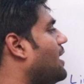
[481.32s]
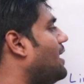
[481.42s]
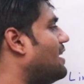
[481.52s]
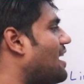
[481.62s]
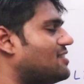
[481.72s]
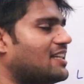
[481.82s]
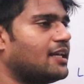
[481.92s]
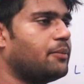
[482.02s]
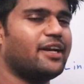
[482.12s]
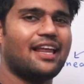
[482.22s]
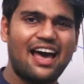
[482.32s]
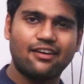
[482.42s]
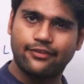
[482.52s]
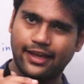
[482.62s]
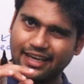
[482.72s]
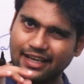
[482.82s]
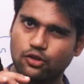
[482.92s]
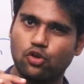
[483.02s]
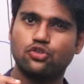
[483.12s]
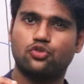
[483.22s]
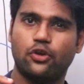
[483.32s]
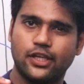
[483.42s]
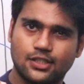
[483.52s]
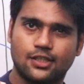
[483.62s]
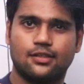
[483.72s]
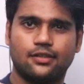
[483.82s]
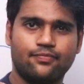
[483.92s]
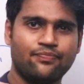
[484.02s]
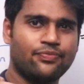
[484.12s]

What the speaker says: B, elastic limit, are very close to each other.